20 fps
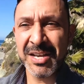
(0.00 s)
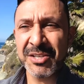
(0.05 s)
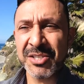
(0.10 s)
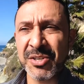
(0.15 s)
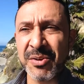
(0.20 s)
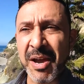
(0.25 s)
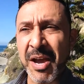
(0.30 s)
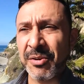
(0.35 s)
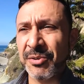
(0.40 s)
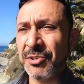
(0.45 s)

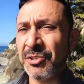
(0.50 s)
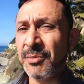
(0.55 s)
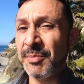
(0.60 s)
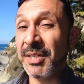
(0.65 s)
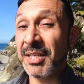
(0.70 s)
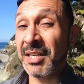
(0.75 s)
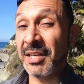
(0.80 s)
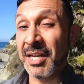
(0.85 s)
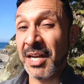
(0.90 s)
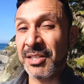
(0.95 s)
So how can you
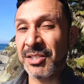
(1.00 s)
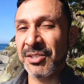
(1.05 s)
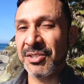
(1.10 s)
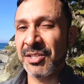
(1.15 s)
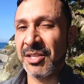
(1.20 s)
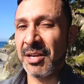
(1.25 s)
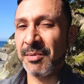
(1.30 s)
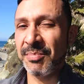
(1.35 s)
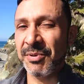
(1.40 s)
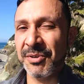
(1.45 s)
be connected
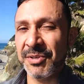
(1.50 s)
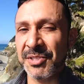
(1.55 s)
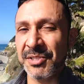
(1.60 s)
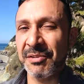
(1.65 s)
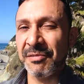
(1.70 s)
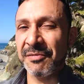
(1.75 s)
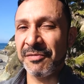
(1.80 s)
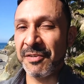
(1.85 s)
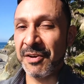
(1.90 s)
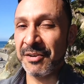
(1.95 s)
to that
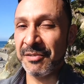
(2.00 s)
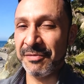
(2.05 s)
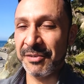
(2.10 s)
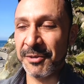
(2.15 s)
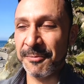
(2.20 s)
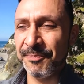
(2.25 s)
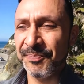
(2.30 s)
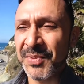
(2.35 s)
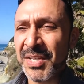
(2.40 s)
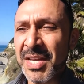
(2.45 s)
person in front of
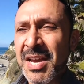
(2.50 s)
you?